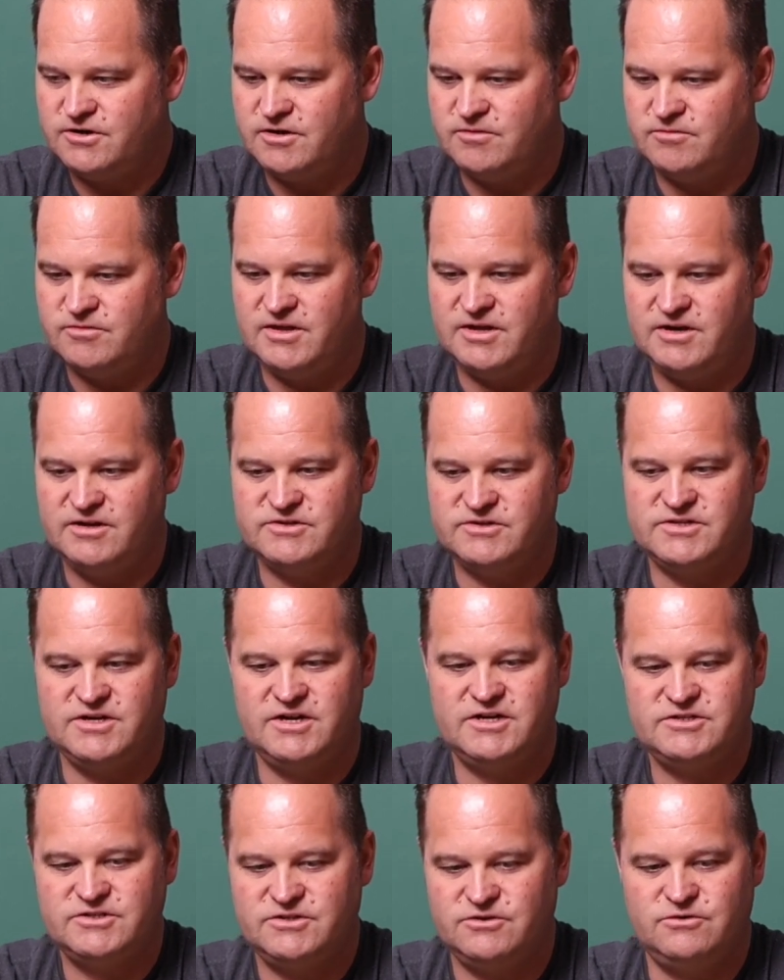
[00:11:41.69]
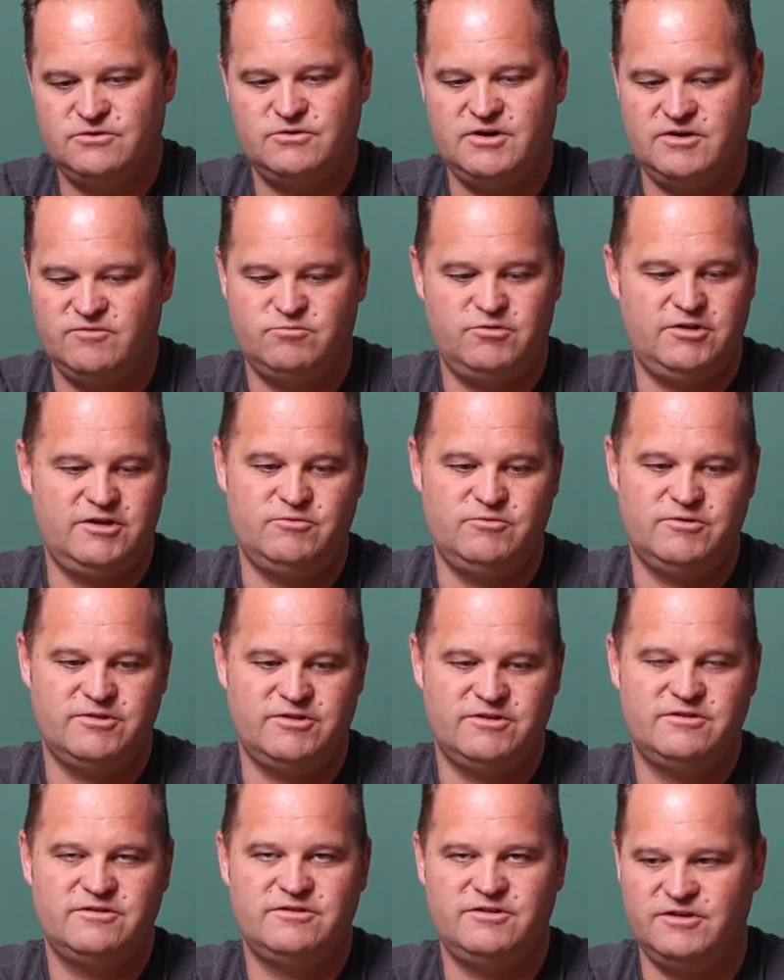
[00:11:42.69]
That is nice though. I've played
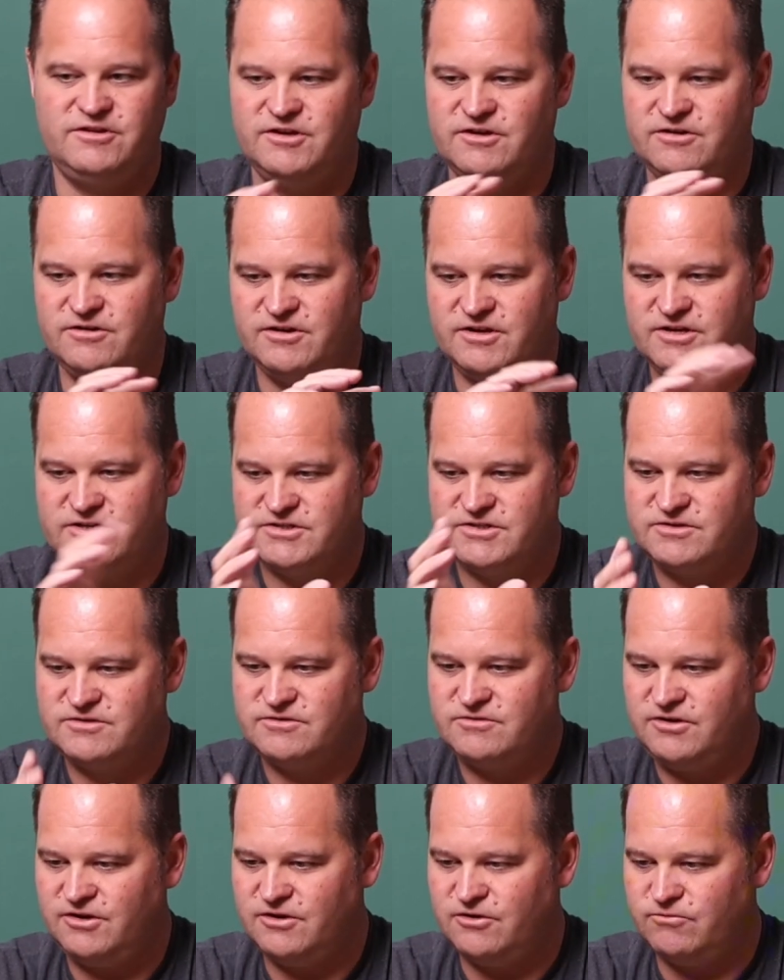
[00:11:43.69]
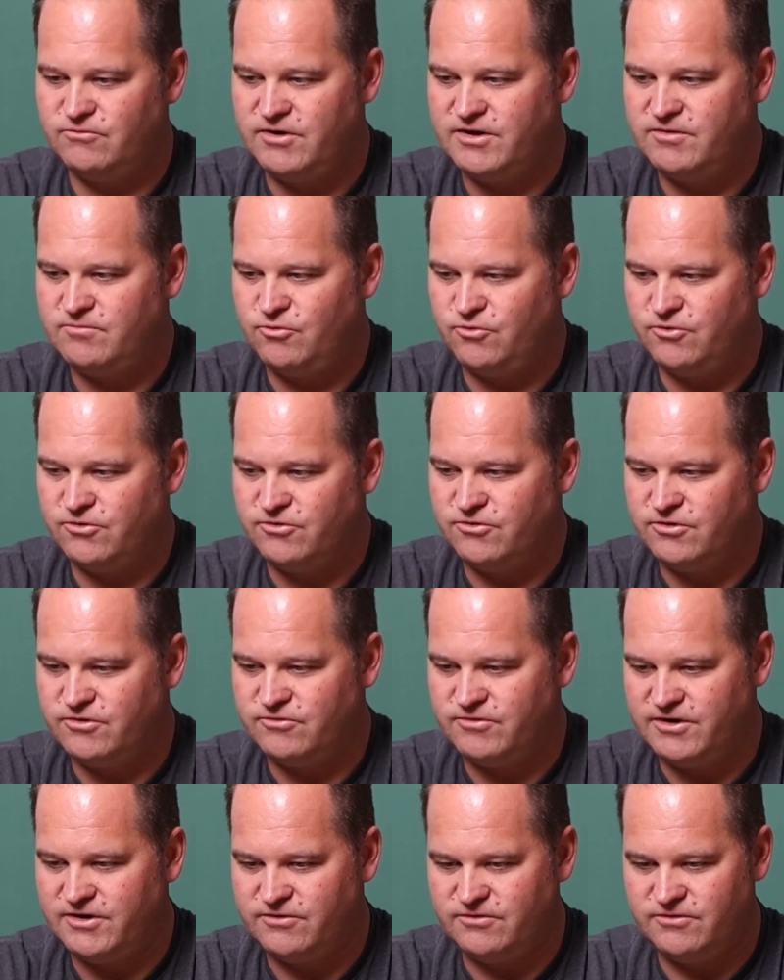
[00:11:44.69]
with it and you get a nice, you know, red border
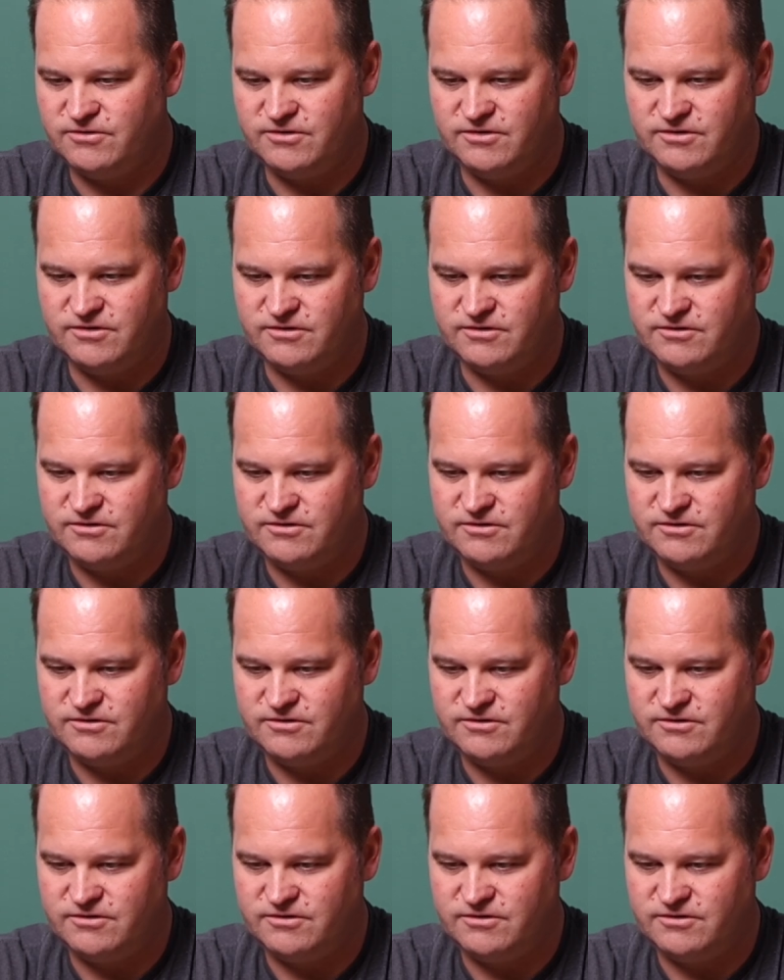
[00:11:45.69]
around,